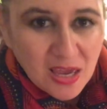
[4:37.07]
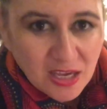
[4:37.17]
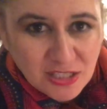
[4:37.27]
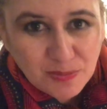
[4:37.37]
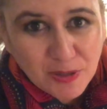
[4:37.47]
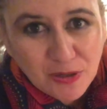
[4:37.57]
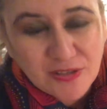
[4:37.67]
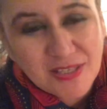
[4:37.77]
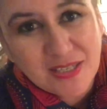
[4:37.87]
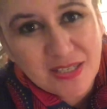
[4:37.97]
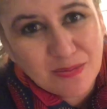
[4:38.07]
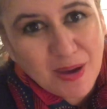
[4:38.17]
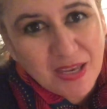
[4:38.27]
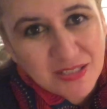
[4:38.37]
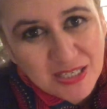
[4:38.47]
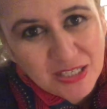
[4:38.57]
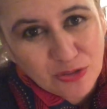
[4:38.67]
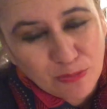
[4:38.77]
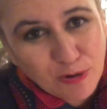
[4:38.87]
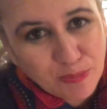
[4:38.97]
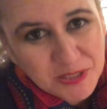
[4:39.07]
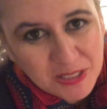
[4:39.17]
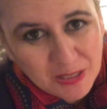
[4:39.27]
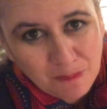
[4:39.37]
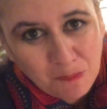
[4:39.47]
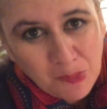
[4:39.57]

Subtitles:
is because this is my intellectual property.